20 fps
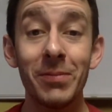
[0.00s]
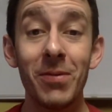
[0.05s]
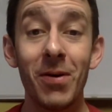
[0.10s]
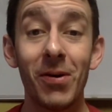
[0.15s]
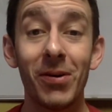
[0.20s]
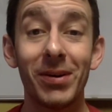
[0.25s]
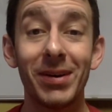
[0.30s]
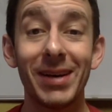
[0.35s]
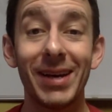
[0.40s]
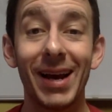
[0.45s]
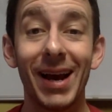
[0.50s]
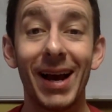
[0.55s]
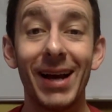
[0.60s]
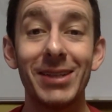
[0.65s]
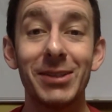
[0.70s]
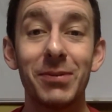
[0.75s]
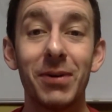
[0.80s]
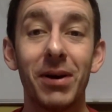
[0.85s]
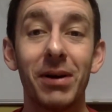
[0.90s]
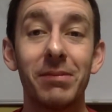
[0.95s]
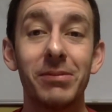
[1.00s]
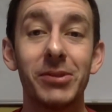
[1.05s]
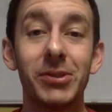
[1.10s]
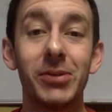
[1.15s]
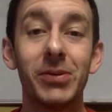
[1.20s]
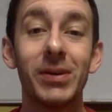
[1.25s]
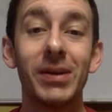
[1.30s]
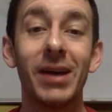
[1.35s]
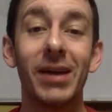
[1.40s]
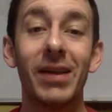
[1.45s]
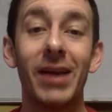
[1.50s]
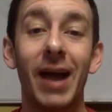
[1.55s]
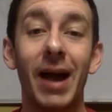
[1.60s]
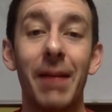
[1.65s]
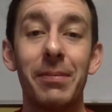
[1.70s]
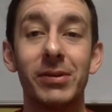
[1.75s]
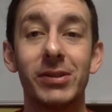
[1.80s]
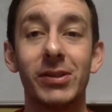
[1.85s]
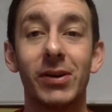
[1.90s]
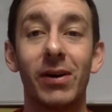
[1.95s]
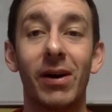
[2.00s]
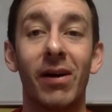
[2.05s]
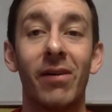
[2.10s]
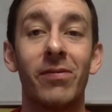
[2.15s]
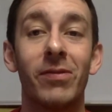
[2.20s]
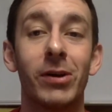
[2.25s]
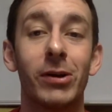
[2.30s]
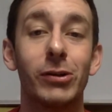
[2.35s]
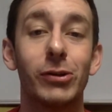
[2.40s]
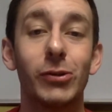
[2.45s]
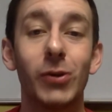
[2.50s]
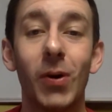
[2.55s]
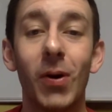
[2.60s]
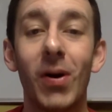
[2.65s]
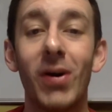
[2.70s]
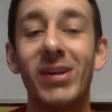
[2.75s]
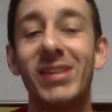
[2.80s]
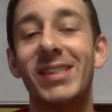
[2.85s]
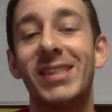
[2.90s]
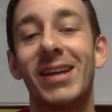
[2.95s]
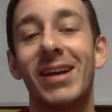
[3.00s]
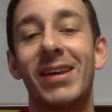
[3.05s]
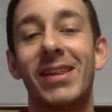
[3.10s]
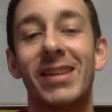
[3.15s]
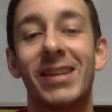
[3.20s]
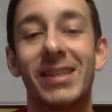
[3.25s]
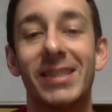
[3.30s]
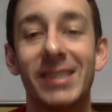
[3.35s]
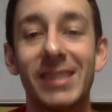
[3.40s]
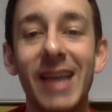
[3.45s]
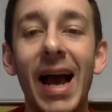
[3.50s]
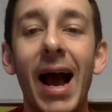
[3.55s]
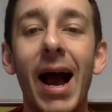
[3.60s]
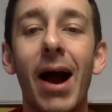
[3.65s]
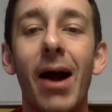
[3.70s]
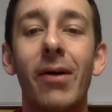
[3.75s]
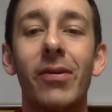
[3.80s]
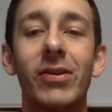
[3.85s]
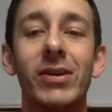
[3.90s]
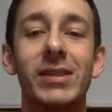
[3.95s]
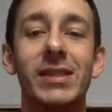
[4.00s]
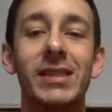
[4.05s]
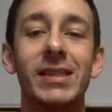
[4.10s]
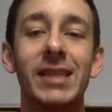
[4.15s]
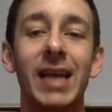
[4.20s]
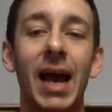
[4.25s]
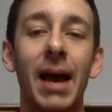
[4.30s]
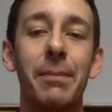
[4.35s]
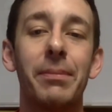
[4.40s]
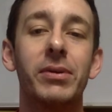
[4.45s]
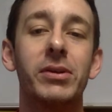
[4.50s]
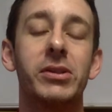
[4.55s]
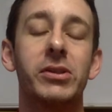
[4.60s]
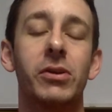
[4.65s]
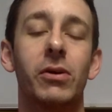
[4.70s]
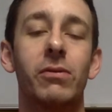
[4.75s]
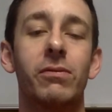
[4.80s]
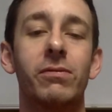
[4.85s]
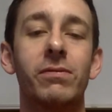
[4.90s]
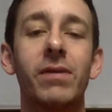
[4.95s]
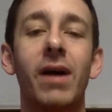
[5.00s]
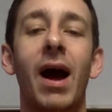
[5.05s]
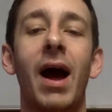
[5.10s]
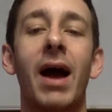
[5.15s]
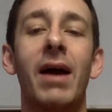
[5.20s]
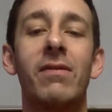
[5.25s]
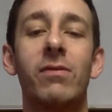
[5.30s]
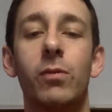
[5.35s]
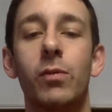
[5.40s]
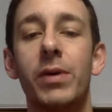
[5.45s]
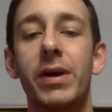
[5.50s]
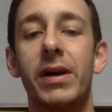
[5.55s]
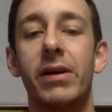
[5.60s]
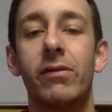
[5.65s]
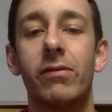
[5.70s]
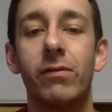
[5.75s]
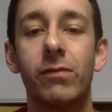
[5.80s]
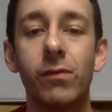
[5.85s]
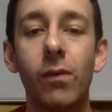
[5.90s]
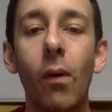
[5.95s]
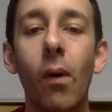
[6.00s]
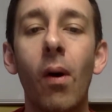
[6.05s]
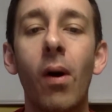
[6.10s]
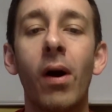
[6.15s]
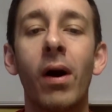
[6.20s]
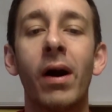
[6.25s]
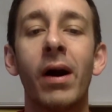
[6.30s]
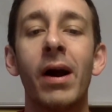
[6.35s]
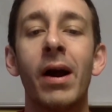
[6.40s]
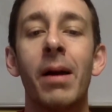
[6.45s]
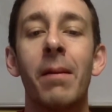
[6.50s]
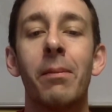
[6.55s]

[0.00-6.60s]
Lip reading: moly guys, welcome to another episode of the Dogs of the Dow. This is episode 5, week 4.